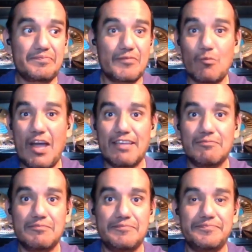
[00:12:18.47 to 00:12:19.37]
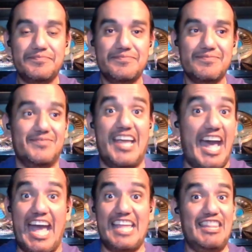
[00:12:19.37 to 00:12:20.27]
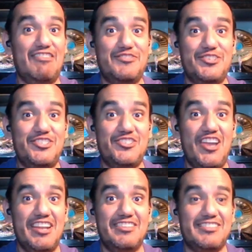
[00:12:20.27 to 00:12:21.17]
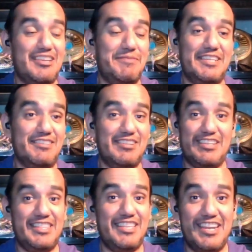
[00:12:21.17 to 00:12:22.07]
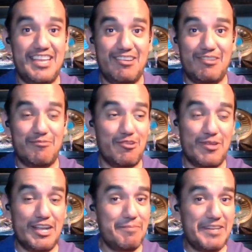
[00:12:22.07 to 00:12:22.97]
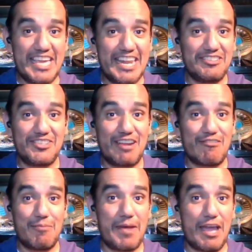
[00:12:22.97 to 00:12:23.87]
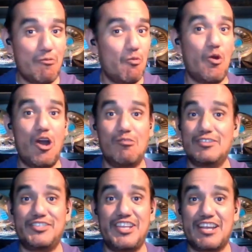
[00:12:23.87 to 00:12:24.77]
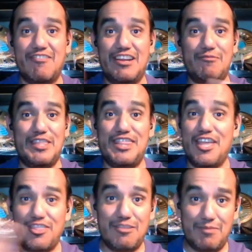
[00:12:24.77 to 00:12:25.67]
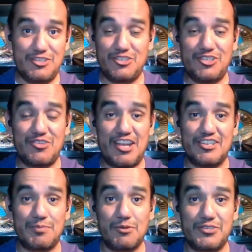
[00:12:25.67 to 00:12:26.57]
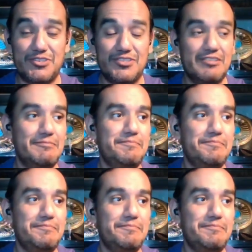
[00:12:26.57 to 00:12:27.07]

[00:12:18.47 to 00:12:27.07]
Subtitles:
Why? I love Trish Stratus. I mean, in the growing up in the Attitude Era, my wall was decorated with nothing but Trish Stratus posters.